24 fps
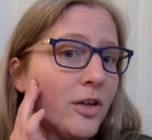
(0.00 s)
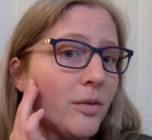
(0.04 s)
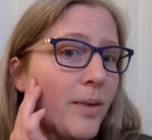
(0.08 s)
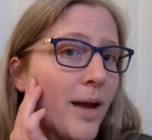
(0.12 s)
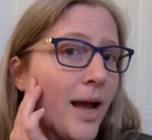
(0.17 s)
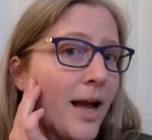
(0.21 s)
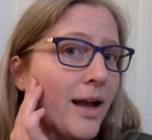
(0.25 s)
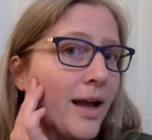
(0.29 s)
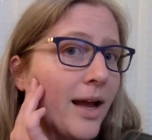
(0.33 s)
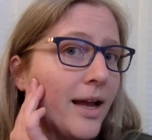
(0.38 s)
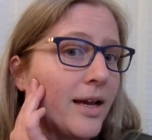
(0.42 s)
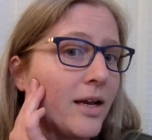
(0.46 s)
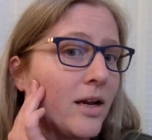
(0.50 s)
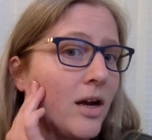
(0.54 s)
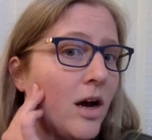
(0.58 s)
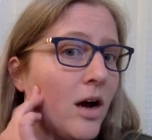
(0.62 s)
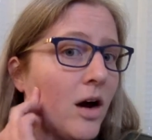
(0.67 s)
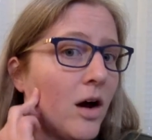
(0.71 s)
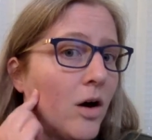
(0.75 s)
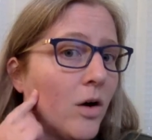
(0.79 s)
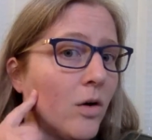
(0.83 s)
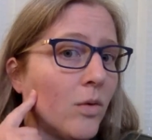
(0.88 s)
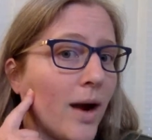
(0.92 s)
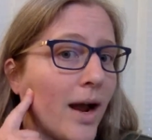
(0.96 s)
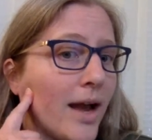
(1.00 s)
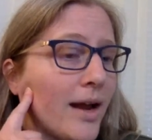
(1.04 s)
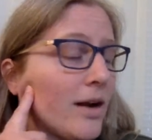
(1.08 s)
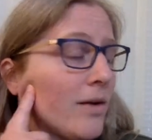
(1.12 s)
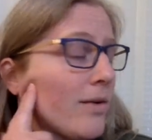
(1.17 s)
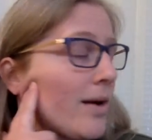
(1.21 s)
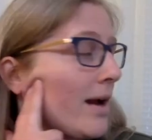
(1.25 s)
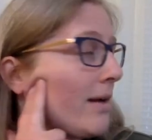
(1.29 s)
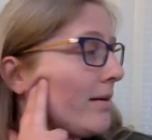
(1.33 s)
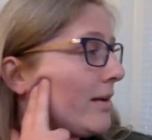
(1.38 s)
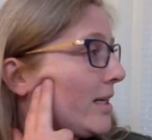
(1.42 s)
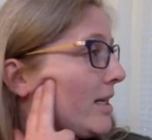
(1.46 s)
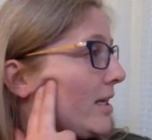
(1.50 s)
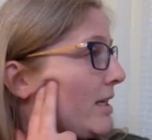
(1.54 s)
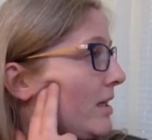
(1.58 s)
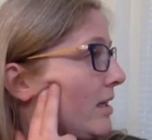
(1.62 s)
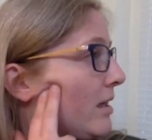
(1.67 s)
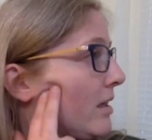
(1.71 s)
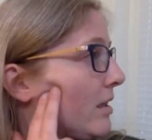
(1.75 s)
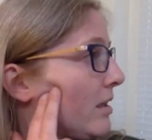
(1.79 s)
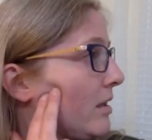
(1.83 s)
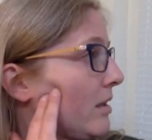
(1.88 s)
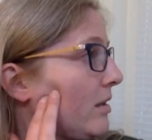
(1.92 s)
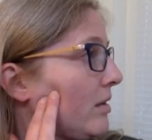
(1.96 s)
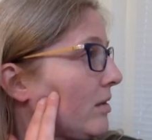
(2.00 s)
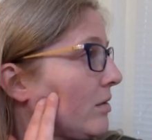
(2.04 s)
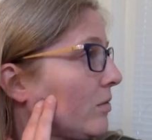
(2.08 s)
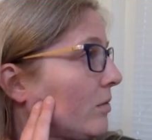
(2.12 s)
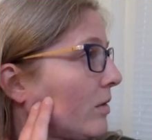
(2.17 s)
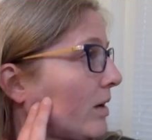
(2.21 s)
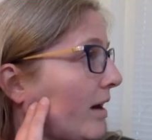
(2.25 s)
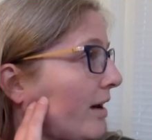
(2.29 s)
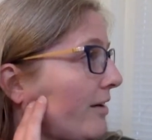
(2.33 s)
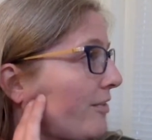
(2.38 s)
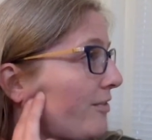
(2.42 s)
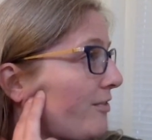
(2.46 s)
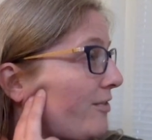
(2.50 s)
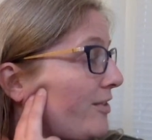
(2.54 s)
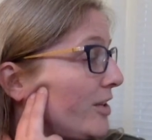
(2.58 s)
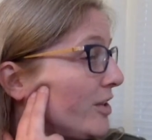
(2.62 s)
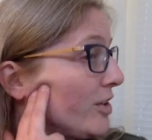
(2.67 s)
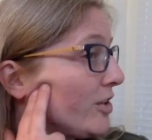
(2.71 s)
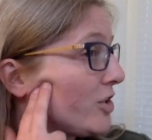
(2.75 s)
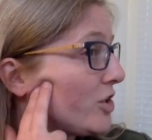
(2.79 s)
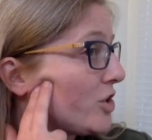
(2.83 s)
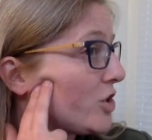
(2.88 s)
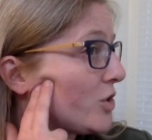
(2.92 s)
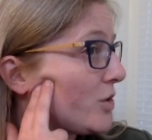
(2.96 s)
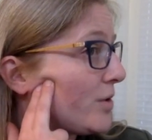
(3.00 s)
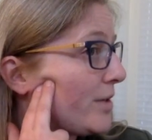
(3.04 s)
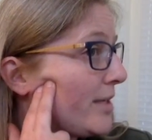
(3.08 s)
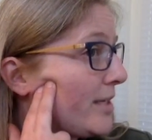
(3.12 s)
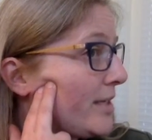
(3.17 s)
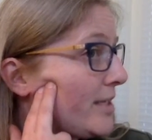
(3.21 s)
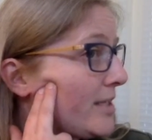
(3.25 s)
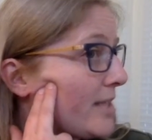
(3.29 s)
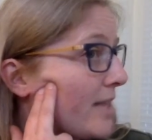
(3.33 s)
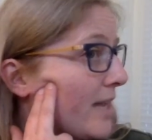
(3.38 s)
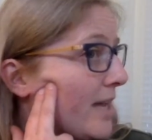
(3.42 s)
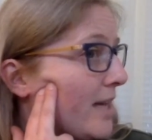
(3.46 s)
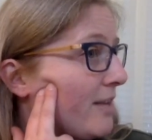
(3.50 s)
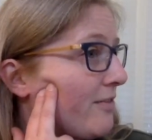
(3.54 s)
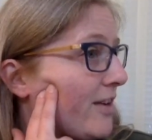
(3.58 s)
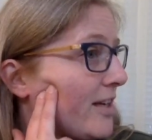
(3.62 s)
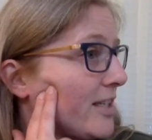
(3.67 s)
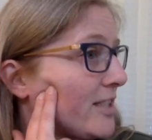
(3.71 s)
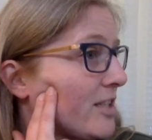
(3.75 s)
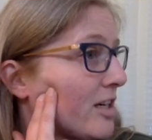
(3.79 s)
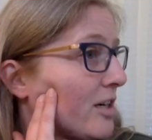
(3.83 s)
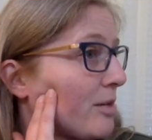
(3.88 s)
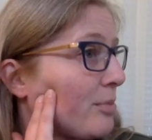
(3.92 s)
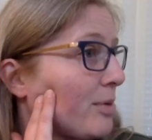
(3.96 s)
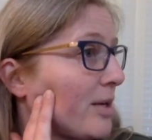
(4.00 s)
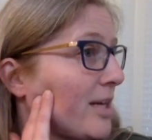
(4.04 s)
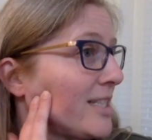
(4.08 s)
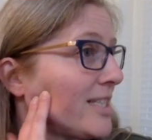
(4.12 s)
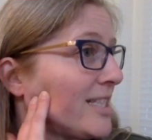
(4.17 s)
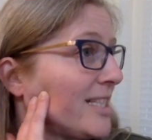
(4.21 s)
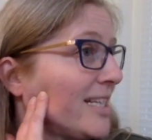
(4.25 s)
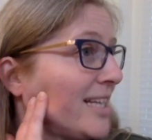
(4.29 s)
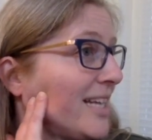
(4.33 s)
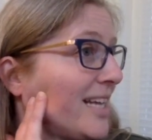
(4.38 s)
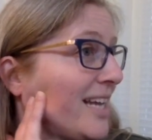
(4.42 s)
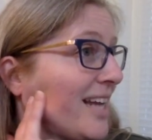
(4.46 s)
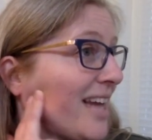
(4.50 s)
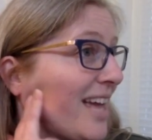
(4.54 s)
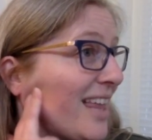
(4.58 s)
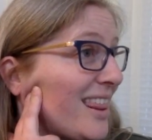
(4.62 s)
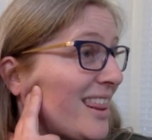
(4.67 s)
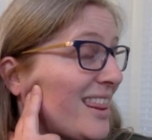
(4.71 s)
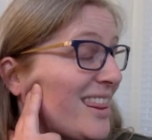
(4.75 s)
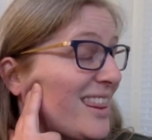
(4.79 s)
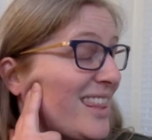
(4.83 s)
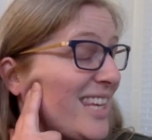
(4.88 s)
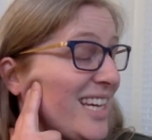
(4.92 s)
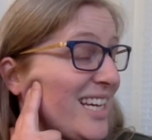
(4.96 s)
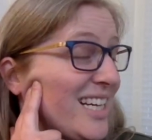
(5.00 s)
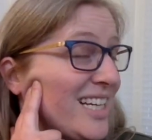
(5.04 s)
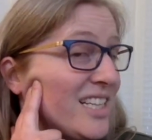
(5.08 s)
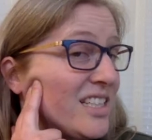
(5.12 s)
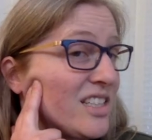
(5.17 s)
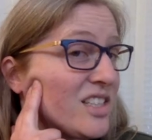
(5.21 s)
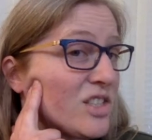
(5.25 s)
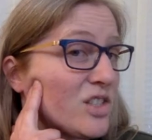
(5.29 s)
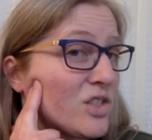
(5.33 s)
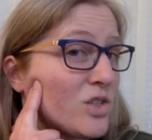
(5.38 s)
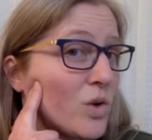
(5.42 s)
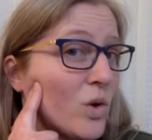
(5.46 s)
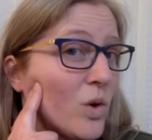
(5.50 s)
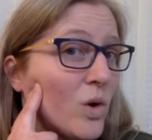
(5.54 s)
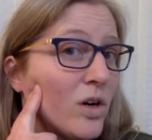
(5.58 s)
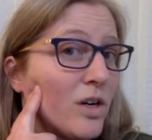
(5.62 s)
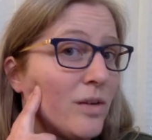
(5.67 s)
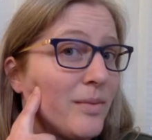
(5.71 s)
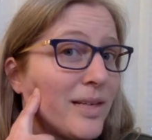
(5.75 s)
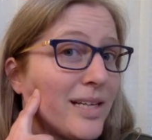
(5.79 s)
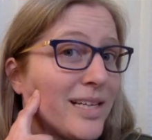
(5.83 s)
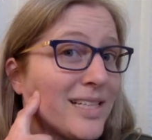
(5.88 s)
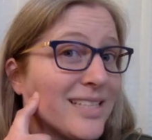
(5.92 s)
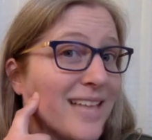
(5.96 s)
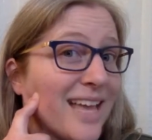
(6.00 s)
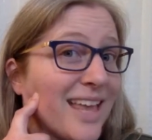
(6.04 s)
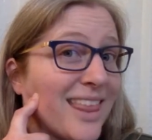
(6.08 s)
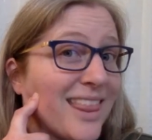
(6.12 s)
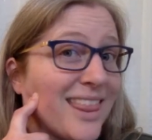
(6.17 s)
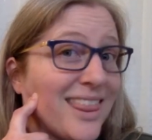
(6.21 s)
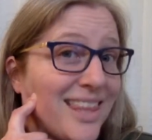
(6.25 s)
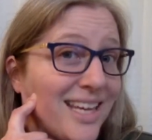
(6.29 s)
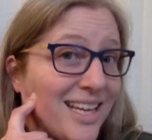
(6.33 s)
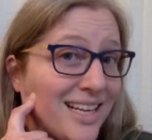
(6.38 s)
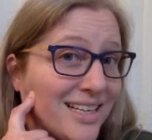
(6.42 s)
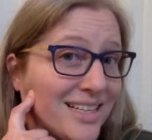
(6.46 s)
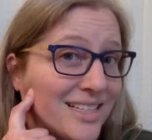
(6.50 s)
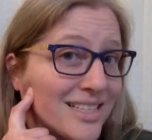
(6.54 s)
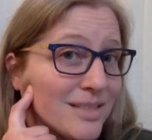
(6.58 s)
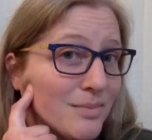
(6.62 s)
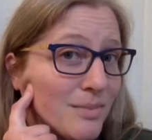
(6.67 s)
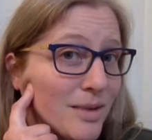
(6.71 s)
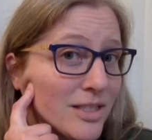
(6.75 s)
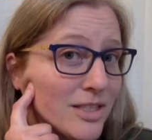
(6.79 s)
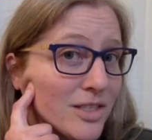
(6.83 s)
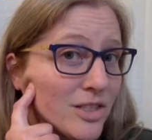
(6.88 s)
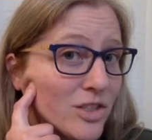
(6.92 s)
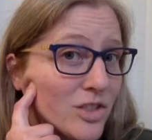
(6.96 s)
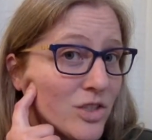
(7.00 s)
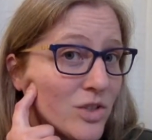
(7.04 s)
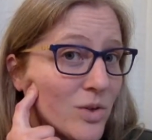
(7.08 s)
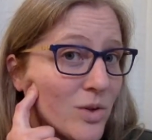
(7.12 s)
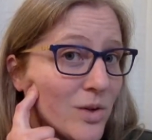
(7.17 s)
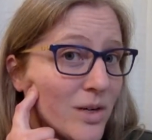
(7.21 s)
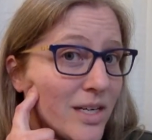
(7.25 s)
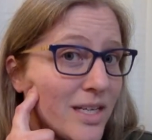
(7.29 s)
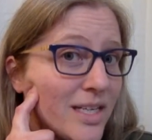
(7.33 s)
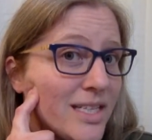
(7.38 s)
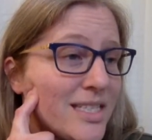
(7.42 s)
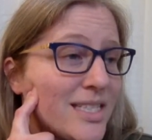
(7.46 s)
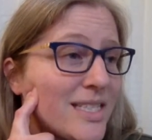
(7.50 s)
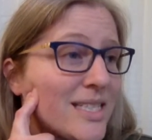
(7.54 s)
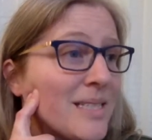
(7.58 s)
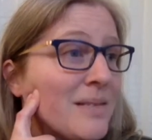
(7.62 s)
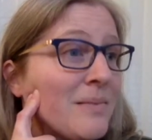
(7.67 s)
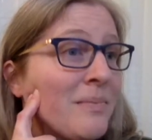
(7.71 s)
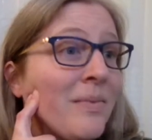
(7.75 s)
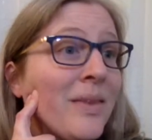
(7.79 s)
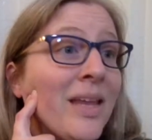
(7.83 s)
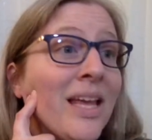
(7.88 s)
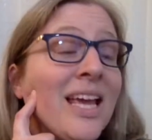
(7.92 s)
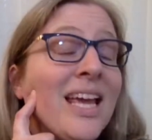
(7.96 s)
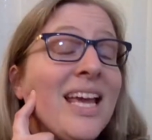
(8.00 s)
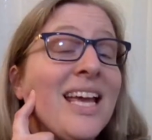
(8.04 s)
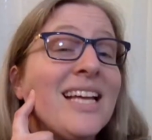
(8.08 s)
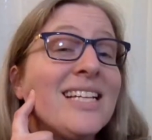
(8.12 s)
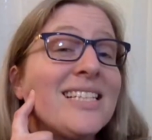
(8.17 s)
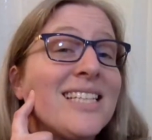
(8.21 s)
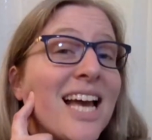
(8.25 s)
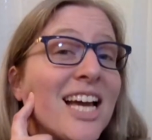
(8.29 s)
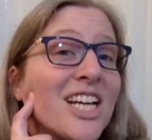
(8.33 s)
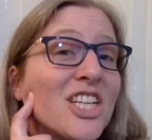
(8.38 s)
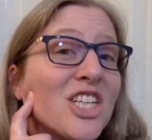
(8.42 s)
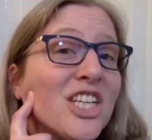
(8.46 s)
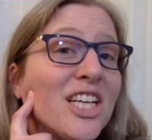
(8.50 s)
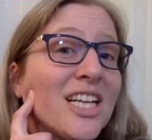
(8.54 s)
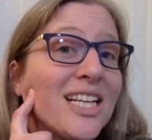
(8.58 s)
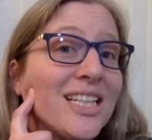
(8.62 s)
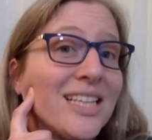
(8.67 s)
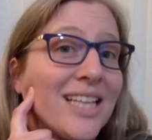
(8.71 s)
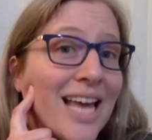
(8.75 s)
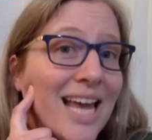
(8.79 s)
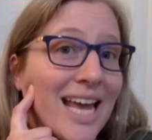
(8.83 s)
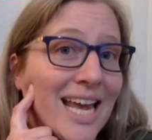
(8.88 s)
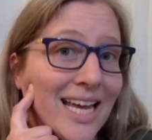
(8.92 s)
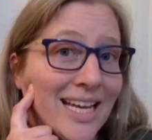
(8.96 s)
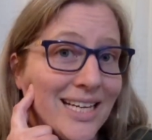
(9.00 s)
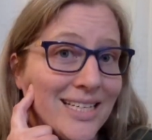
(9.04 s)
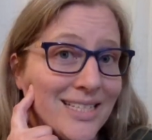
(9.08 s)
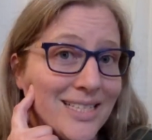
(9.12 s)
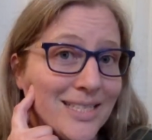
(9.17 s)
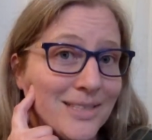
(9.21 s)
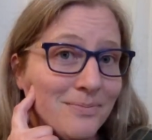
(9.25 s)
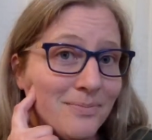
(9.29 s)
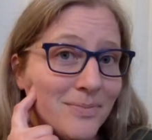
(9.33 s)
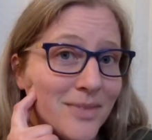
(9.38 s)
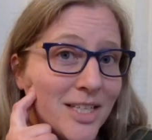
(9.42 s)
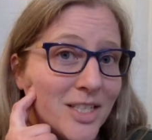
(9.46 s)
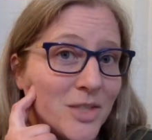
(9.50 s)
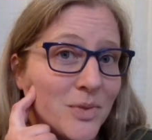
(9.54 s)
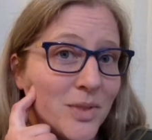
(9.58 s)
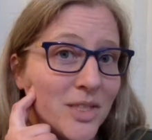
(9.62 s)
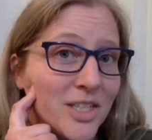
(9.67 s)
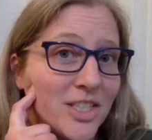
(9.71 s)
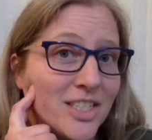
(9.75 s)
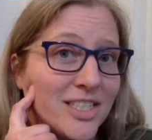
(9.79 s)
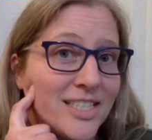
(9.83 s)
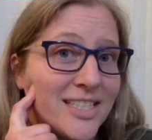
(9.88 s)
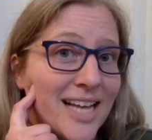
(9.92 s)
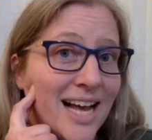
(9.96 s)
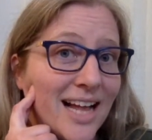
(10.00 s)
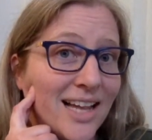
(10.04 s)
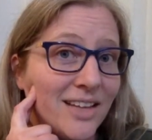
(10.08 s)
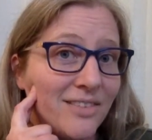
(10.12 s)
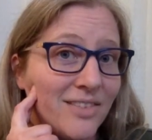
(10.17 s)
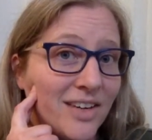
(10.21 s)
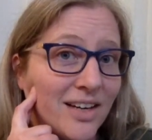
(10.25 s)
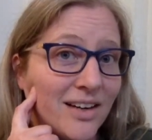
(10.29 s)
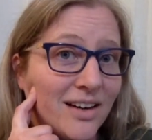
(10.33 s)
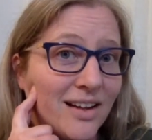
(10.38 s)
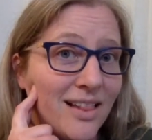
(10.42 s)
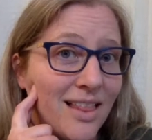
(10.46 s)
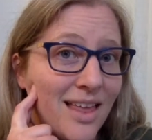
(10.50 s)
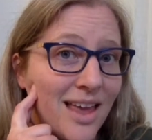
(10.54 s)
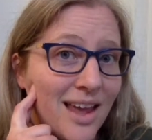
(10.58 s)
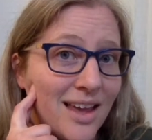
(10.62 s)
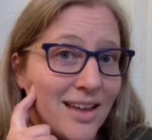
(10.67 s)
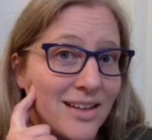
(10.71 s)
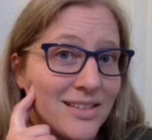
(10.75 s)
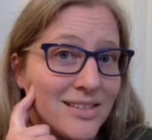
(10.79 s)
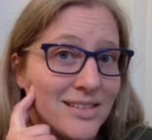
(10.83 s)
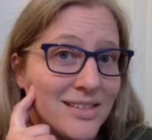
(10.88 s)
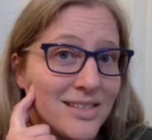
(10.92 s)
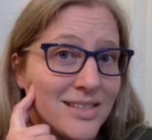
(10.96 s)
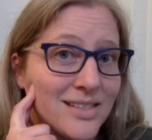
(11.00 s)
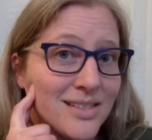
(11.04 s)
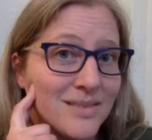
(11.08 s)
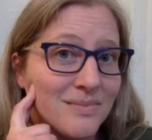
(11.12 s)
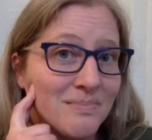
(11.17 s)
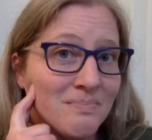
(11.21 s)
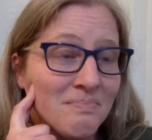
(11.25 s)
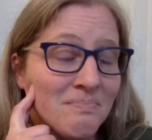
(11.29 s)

back I go, right around here where I feel the joint, and if I start pressing in, I think it's sore because I think it's muscle soreness. It's actually a gland. That's one of your salivary glands.